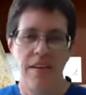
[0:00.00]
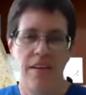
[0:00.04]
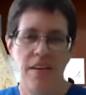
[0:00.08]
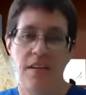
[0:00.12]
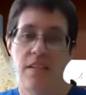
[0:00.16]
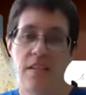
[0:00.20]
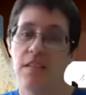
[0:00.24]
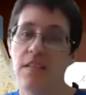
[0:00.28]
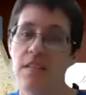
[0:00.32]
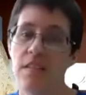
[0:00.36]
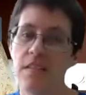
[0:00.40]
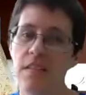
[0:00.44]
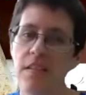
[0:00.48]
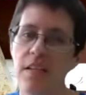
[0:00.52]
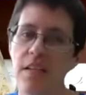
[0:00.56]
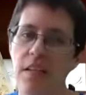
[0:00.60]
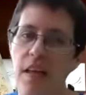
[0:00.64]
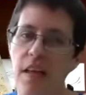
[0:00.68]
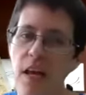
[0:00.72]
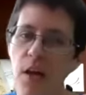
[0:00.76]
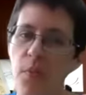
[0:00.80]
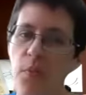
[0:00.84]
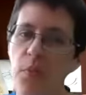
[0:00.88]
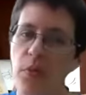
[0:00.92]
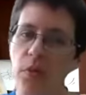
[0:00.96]
It's
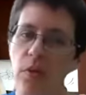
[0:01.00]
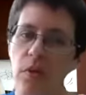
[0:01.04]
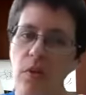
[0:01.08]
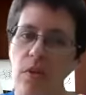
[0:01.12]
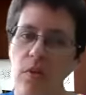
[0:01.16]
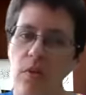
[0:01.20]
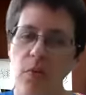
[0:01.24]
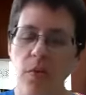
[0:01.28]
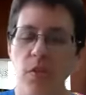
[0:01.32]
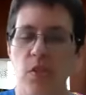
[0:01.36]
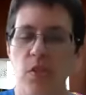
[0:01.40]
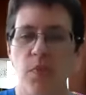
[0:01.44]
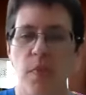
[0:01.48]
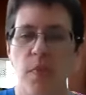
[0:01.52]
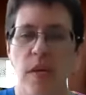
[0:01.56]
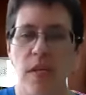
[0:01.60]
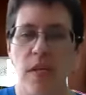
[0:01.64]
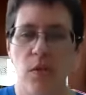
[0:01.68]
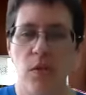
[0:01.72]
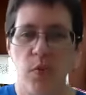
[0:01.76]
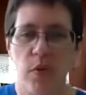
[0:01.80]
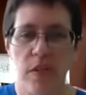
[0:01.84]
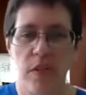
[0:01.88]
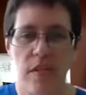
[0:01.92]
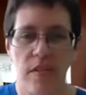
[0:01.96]
still April, which
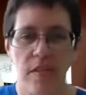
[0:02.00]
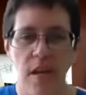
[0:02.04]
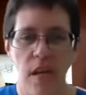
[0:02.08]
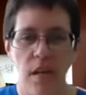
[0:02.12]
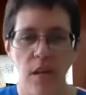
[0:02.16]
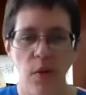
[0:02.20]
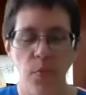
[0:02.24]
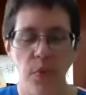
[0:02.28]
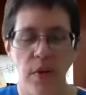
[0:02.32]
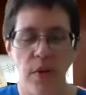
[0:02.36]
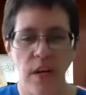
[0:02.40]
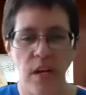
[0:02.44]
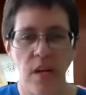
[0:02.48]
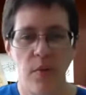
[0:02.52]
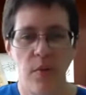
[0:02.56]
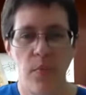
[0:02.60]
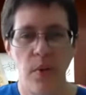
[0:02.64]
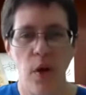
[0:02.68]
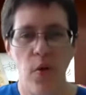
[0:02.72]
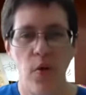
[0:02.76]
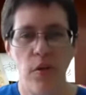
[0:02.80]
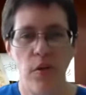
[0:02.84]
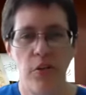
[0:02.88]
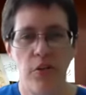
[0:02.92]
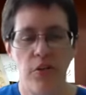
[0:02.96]
means we're celebrating
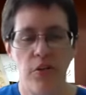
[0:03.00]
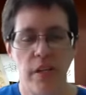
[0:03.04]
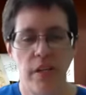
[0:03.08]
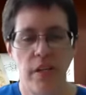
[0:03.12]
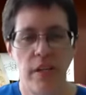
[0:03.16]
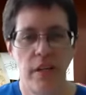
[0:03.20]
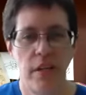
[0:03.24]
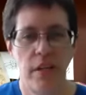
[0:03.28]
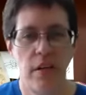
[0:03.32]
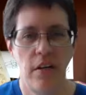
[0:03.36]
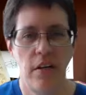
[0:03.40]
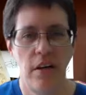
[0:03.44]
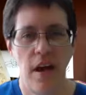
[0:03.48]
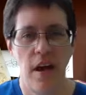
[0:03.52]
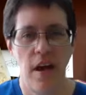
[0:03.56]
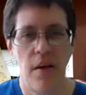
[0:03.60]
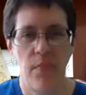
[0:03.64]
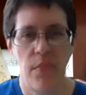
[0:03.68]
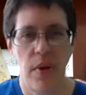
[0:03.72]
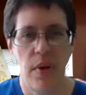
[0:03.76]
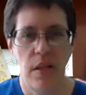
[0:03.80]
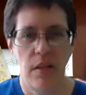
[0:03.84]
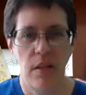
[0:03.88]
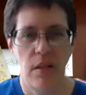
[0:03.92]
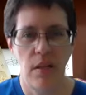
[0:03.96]
poetry here
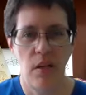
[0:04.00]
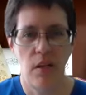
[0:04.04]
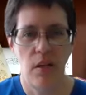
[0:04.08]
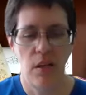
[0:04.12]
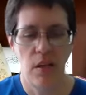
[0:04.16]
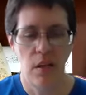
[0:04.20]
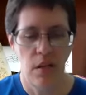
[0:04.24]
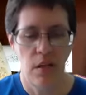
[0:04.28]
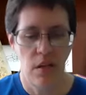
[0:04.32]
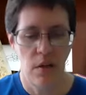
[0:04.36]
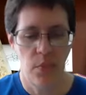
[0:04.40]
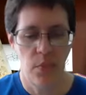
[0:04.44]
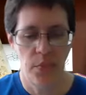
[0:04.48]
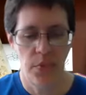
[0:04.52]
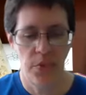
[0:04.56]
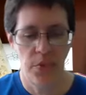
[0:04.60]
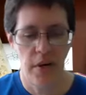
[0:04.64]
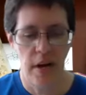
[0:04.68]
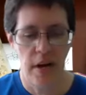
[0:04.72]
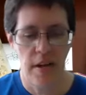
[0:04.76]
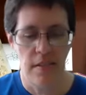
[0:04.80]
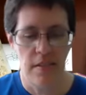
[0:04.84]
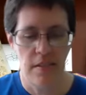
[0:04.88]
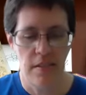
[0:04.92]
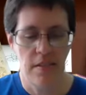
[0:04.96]
at Meadowlark
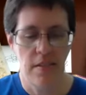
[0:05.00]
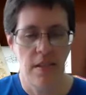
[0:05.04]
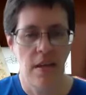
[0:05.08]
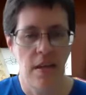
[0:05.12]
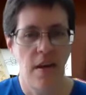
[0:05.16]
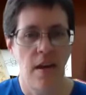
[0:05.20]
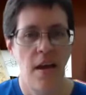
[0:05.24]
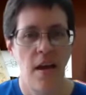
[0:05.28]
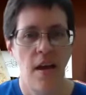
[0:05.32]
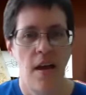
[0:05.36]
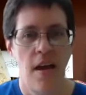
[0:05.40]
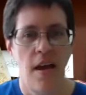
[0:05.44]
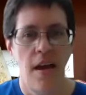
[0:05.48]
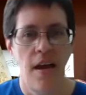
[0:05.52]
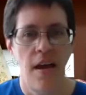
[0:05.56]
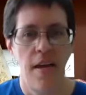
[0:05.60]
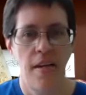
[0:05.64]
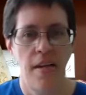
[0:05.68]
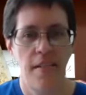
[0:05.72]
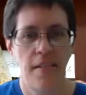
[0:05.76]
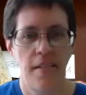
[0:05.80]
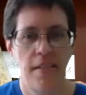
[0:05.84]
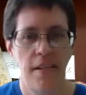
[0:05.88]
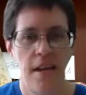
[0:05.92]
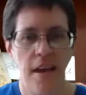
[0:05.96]
Press.
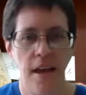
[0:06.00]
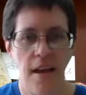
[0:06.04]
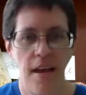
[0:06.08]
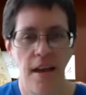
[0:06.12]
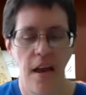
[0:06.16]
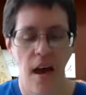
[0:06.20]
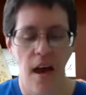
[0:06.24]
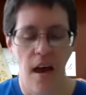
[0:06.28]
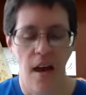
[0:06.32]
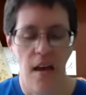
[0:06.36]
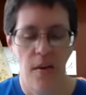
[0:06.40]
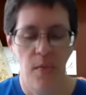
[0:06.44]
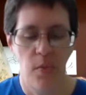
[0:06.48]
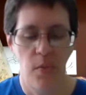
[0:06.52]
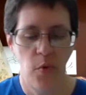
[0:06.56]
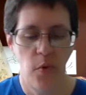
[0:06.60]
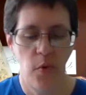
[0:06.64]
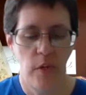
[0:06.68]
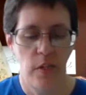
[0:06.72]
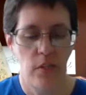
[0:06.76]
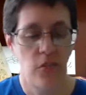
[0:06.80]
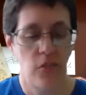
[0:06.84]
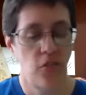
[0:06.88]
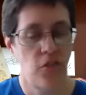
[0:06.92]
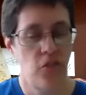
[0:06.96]
And today I am
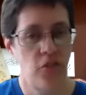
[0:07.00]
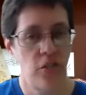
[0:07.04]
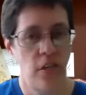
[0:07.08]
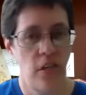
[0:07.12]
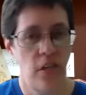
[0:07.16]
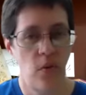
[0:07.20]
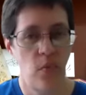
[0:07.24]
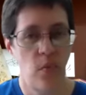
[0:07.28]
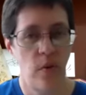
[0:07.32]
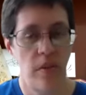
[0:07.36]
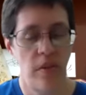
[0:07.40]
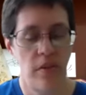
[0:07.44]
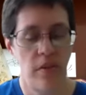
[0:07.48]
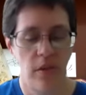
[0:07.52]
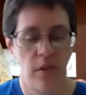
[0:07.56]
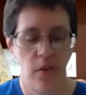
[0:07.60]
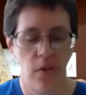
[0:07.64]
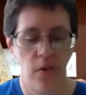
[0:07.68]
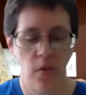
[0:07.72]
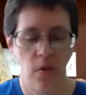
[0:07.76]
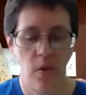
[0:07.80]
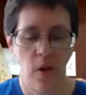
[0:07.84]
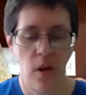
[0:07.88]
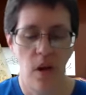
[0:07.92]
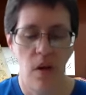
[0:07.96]
going to share with
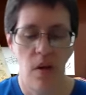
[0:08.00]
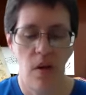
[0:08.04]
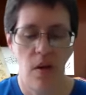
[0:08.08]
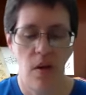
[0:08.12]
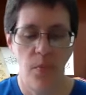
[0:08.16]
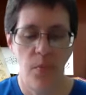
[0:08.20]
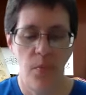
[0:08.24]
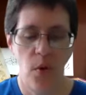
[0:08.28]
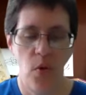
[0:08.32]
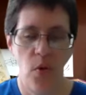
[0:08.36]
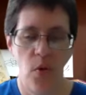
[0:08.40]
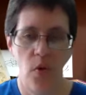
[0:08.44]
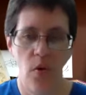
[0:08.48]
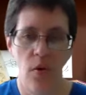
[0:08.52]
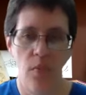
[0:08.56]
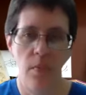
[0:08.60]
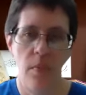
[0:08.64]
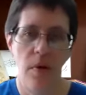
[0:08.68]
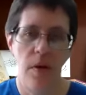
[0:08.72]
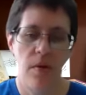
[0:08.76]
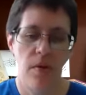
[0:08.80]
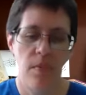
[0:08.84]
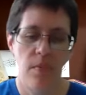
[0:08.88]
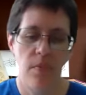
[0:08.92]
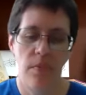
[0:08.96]
you a
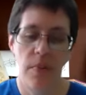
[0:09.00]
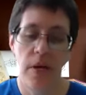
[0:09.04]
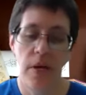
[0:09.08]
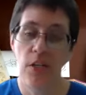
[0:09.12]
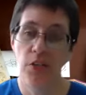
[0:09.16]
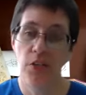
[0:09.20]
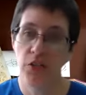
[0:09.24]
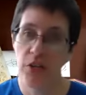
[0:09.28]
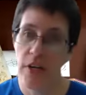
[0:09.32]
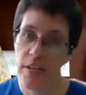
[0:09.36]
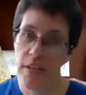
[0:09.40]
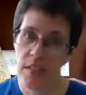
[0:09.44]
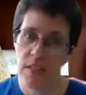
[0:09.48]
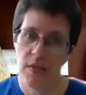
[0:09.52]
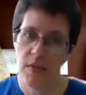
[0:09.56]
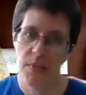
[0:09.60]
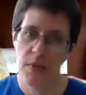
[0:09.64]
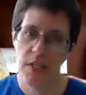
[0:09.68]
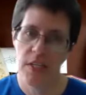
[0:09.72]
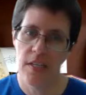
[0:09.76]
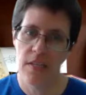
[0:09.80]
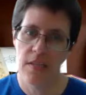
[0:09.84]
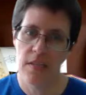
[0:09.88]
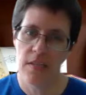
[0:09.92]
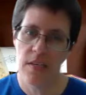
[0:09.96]
poem by Tracy
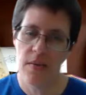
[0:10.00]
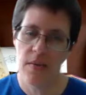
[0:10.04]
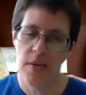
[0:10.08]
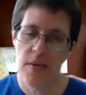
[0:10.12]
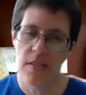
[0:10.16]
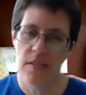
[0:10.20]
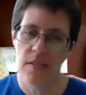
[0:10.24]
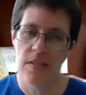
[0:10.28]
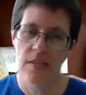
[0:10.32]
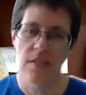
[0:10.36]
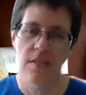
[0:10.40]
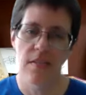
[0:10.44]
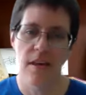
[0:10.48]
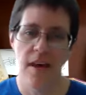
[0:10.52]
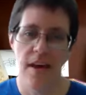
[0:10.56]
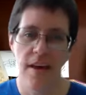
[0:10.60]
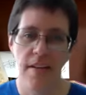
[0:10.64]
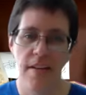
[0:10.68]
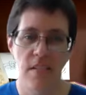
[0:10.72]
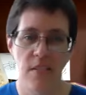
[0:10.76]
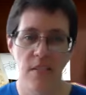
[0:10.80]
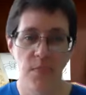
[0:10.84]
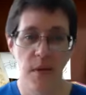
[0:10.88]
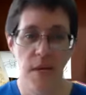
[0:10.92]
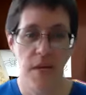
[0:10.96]
Million Simmons.
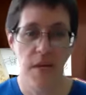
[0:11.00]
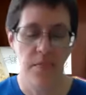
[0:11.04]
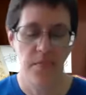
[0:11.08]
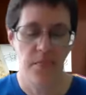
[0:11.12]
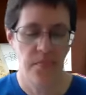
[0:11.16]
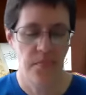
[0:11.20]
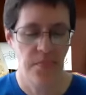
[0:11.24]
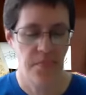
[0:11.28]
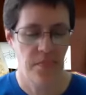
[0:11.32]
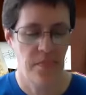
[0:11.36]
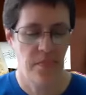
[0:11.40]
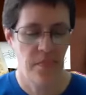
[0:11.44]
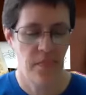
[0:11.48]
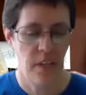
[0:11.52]
That's me.